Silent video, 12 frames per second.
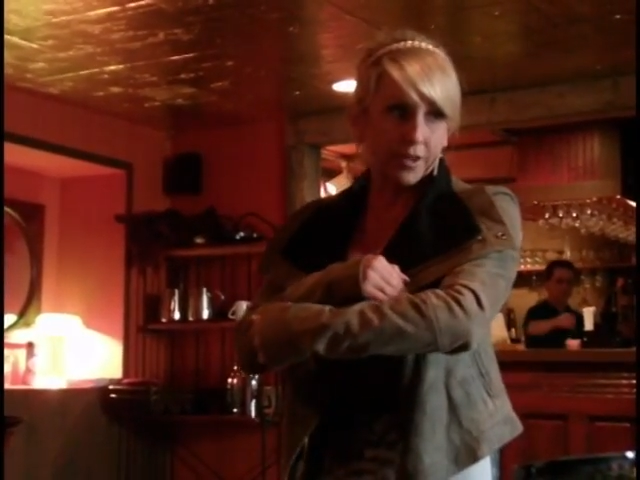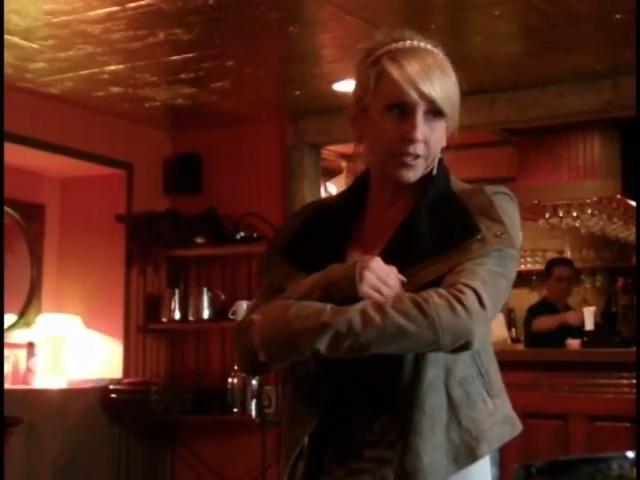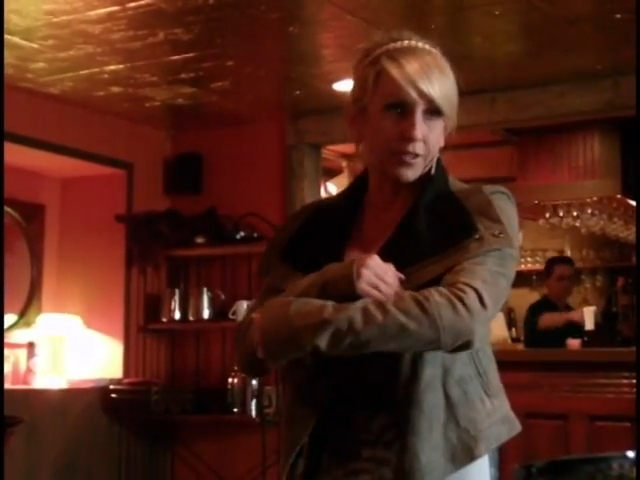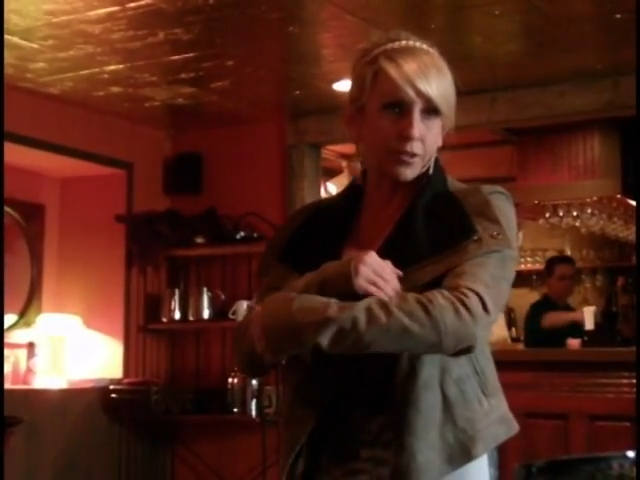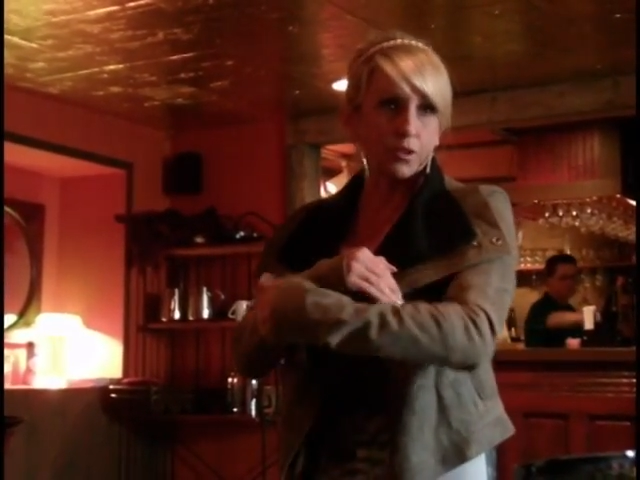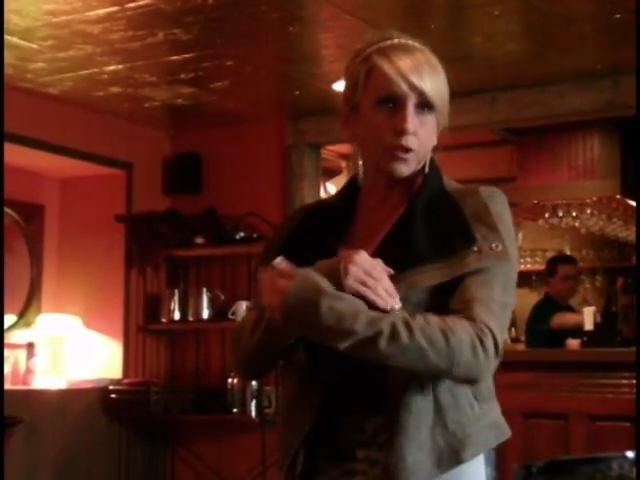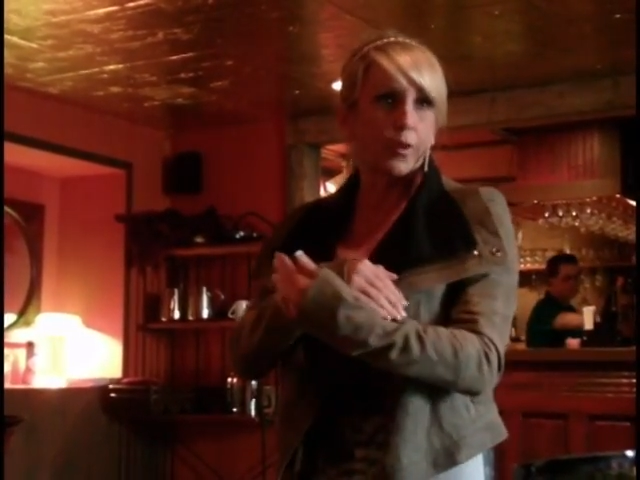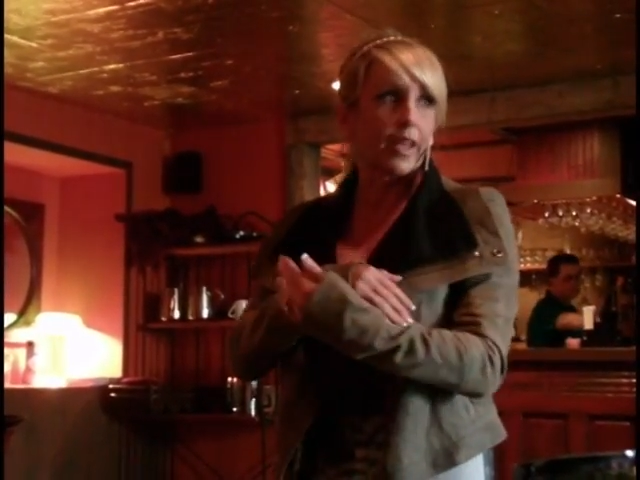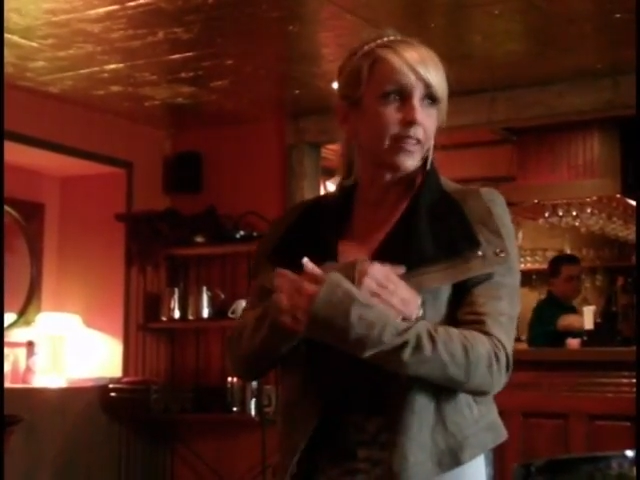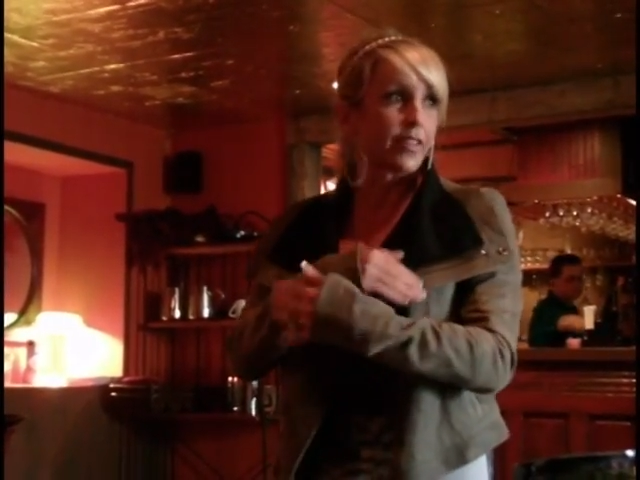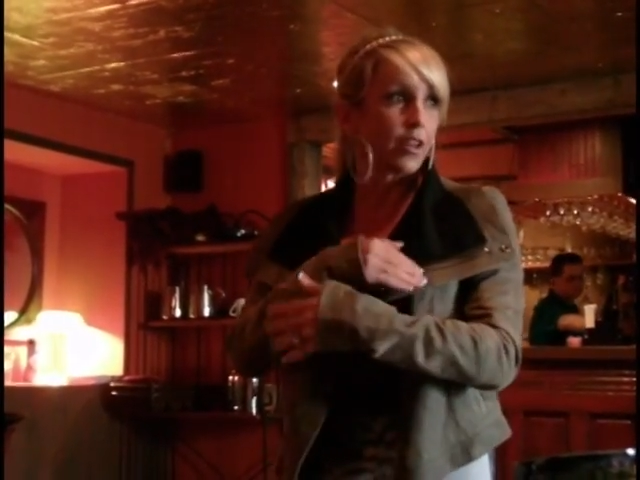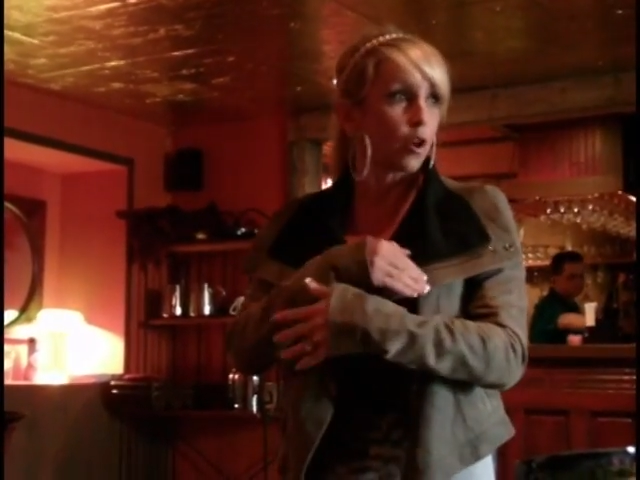it is they're doing,
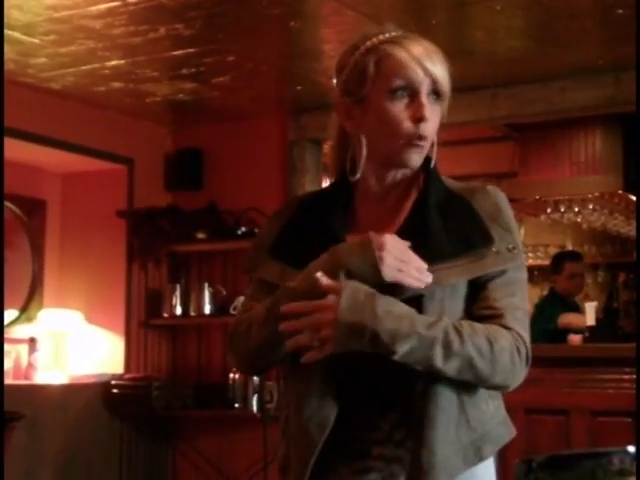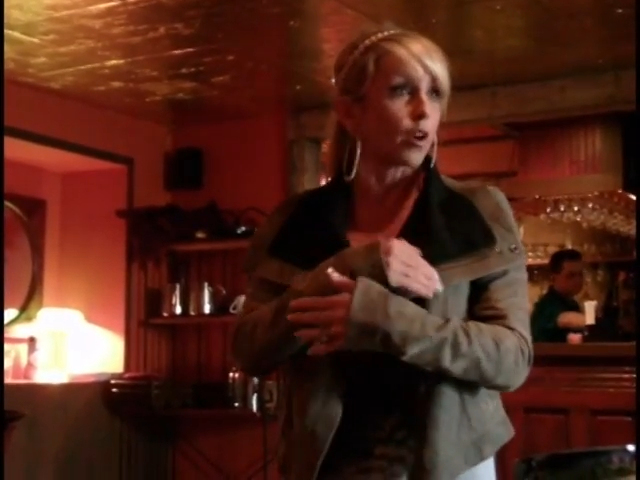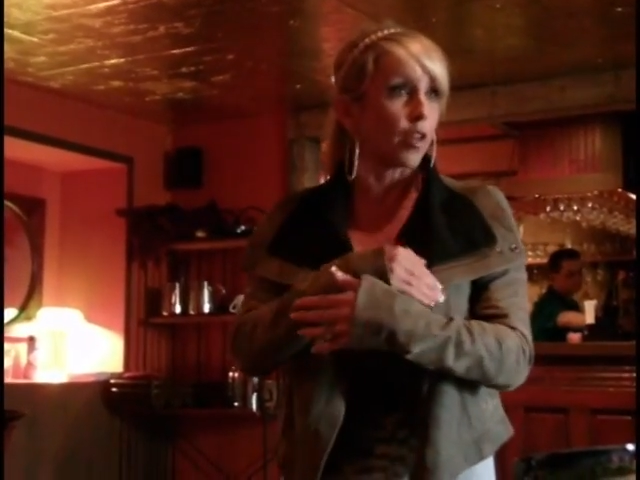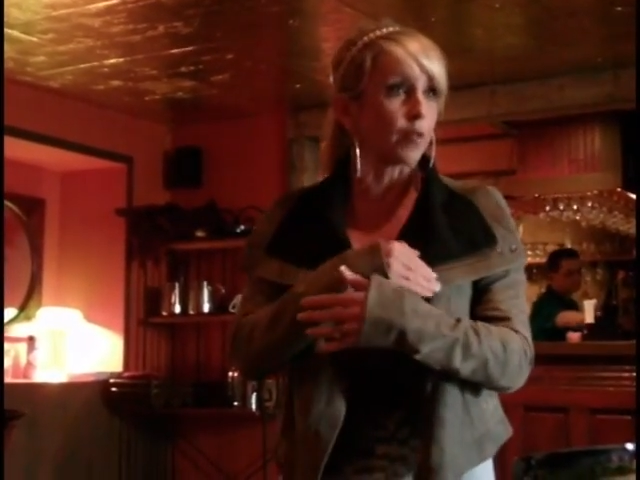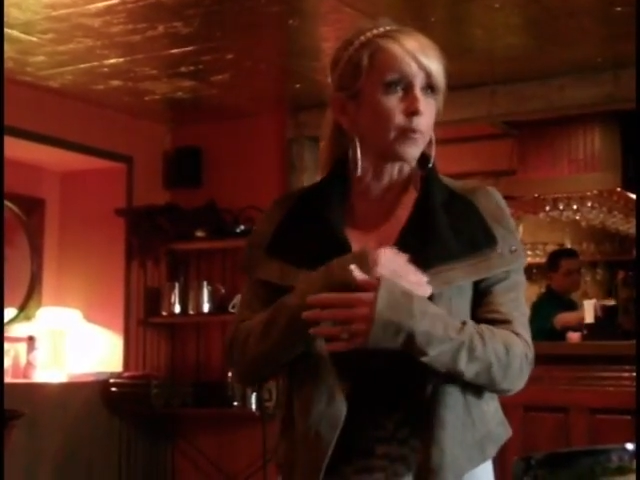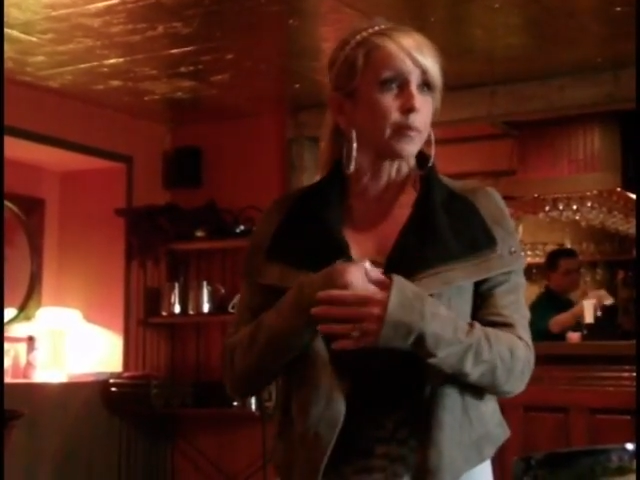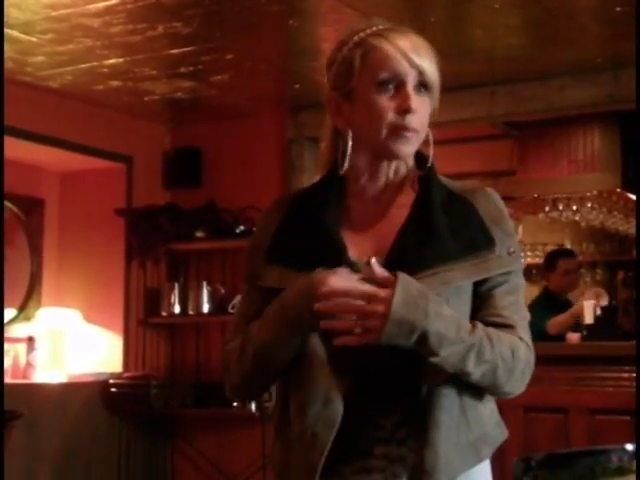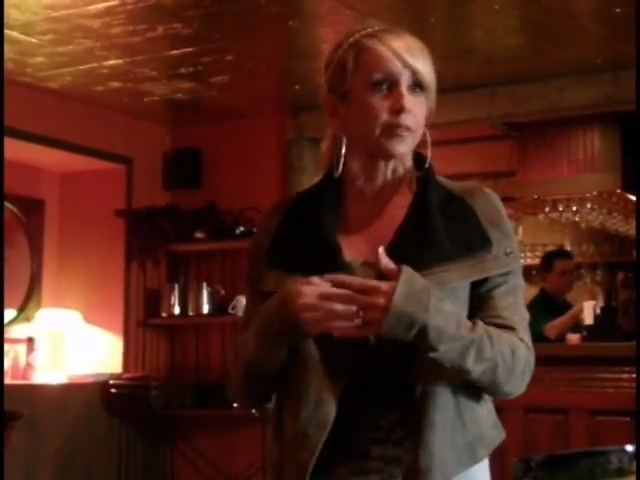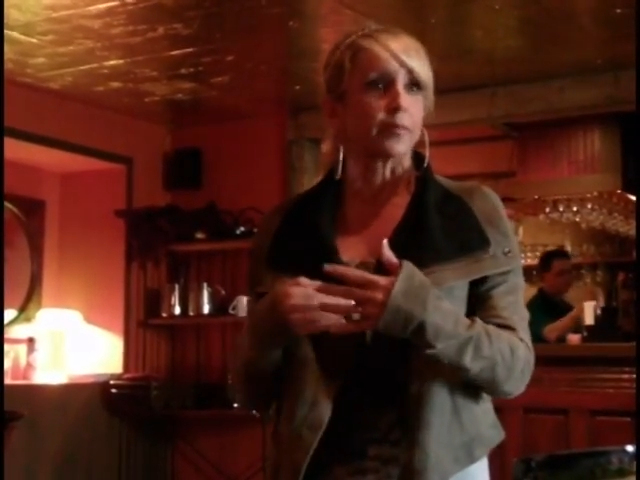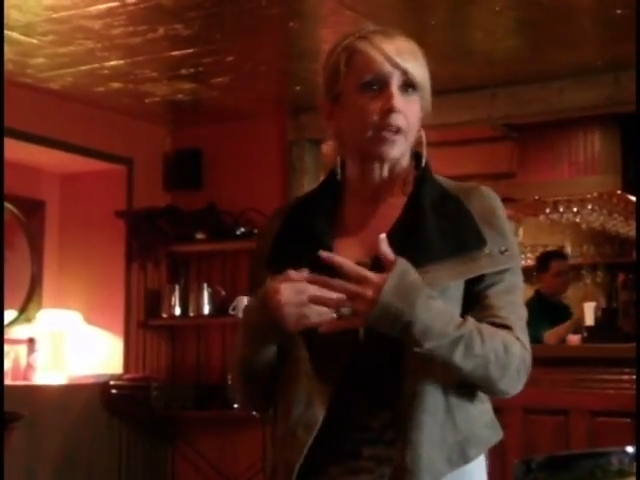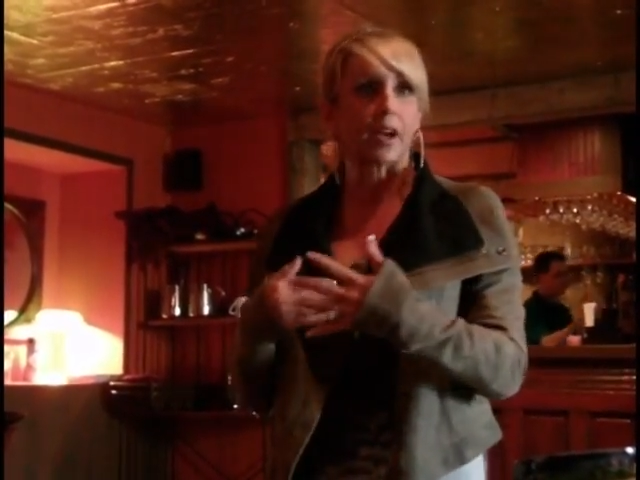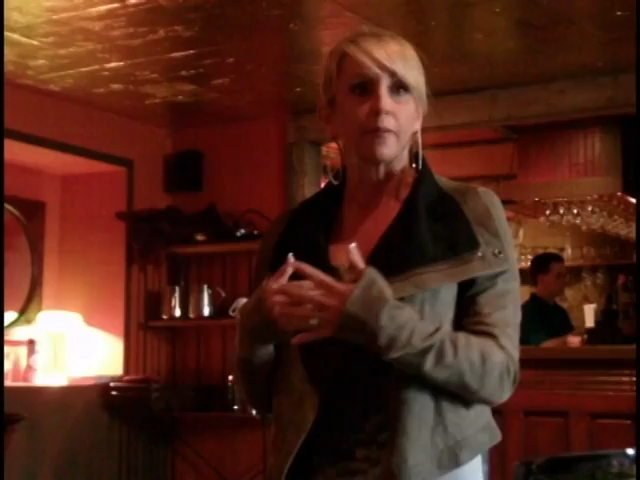and they don't want other people to
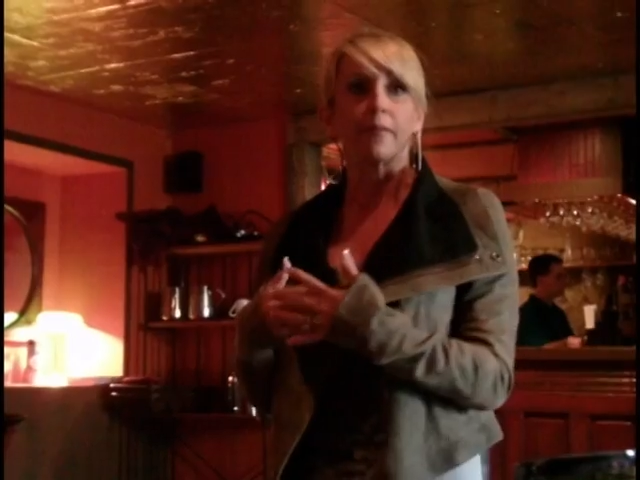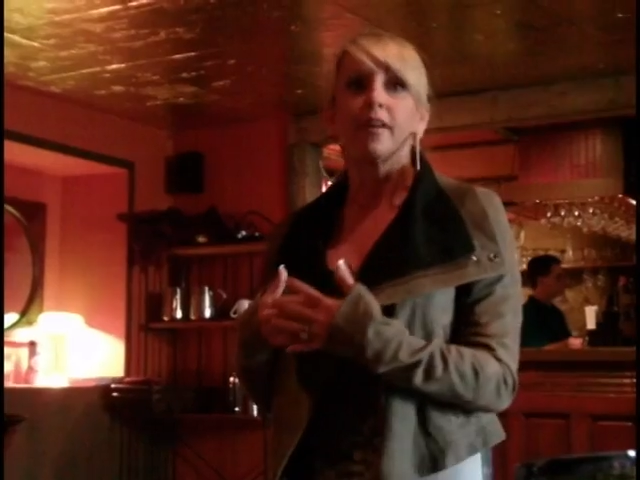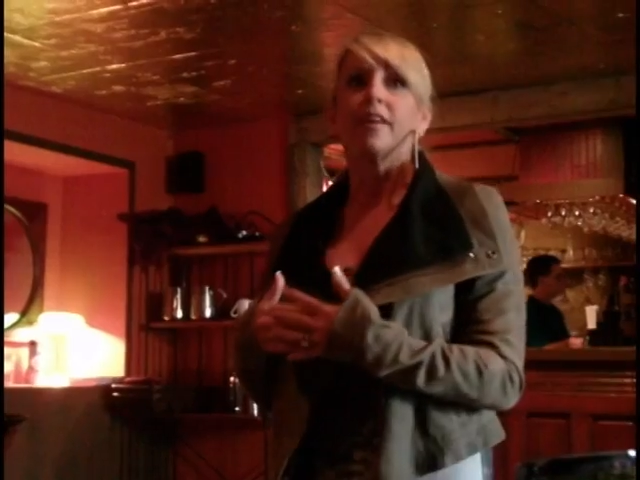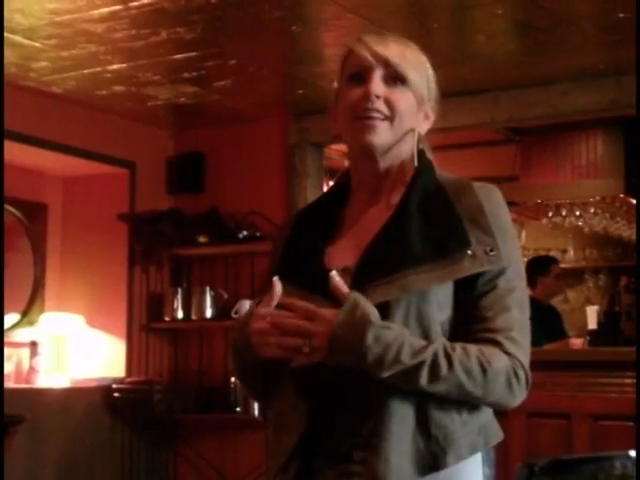become